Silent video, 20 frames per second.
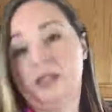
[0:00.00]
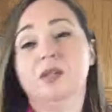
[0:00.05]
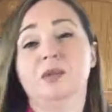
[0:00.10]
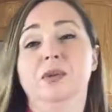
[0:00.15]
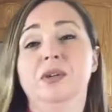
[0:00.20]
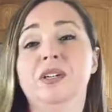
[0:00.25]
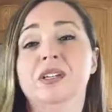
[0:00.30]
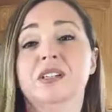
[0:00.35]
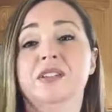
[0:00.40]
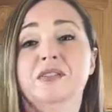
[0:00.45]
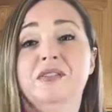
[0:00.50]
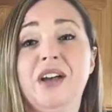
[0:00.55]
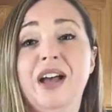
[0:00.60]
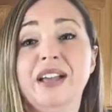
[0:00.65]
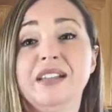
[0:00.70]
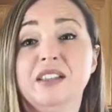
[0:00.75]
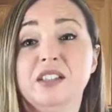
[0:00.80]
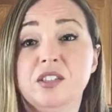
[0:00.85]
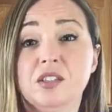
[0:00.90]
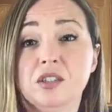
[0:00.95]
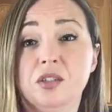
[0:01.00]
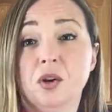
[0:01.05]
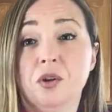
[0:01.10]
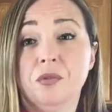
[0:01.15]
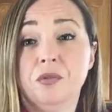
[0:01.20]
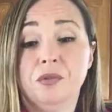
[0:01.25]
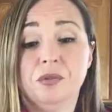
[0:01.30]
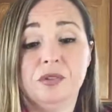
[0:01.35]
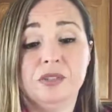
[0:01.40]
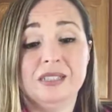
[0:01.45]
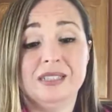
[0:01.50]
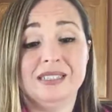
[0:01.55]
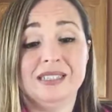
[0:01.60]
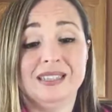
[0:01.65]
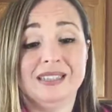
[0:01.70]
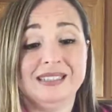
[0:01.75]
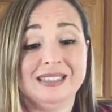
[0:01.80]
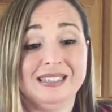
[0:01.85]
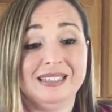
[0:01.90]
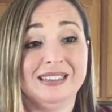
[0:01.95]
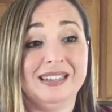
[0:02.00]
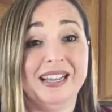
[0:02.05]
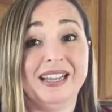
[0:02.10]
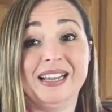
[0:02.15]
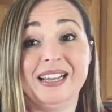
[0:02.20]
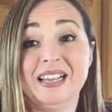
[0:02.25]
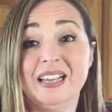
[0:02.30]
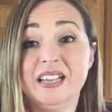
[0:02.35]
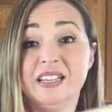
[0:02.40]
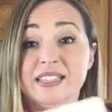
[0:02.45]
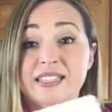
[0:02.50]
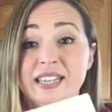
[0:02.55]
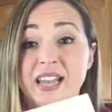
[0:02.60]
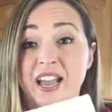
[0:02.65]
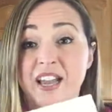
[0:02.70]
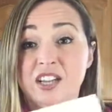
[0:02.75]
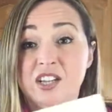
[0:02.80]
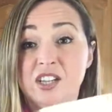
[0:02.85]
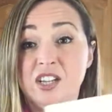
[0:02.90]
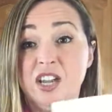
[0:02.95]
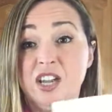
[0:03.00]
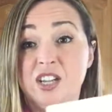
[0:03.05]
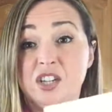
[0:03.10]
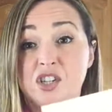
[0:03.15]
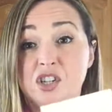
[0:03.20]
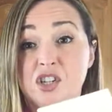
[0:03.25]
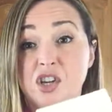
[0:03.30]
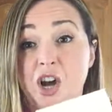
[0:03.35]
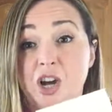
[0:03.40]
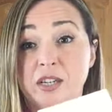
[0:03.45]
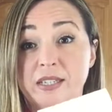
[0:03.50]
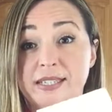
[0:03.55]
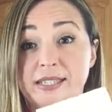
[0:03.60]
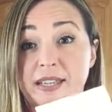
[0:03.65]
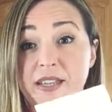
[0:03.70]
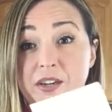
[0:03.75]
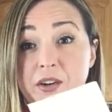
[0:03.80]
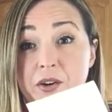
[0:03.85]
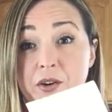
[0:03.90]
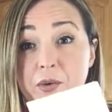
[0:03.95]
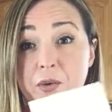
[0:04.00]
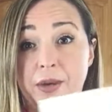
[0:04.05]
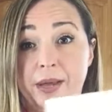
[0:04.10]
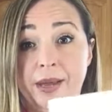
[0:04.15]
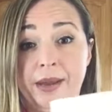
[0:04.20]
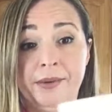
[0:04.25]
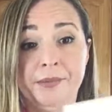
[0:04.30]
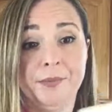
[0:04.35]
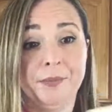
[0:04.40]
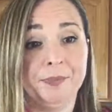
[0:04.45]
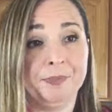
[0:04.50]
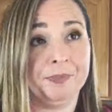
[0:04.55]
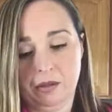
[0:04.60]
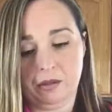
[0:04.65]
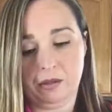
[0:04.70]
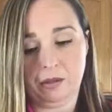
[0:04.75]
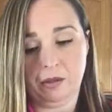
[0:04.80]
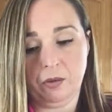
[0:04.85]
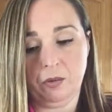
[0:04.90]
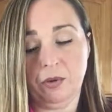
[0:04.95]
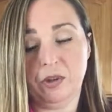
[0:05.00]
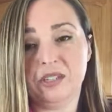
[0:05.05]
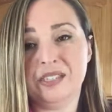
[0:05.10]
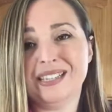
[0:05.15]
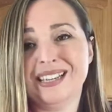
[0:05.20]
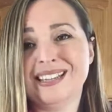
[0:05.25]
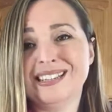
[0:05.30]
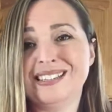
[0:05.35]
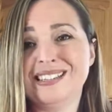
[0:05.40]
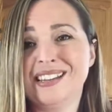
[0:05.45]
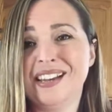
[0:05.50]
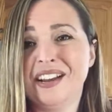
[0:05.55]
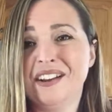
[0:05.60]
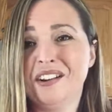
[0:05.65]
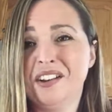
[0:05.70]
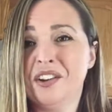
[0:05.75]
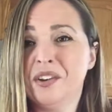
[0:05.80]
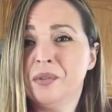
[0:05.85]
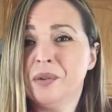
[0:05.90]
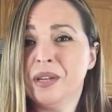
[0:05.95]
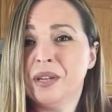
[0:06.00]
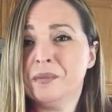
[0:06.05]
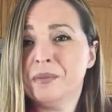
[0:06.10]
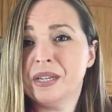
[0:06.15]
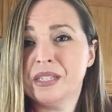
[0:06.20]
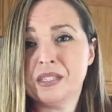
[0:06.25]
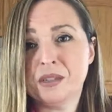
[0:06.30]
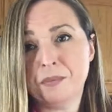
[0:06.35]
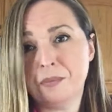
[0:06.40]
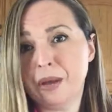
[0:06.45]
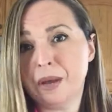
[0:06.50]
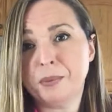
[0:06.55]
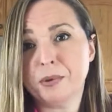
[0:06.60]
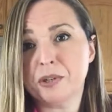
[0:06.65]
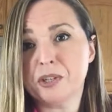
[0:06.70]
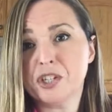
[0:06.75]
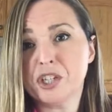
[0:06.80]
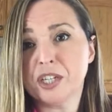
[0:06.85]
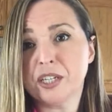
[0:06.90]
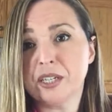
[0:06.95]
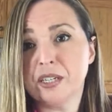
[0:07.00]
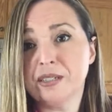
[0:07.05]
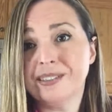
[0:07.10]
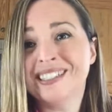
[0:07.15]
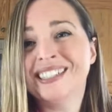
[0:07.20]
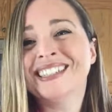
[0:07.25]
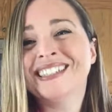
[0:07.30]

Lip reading: so we're gonna divide the tofu into like 10 chunks here, okay? Worst case scenario, we can make some popcorn chicken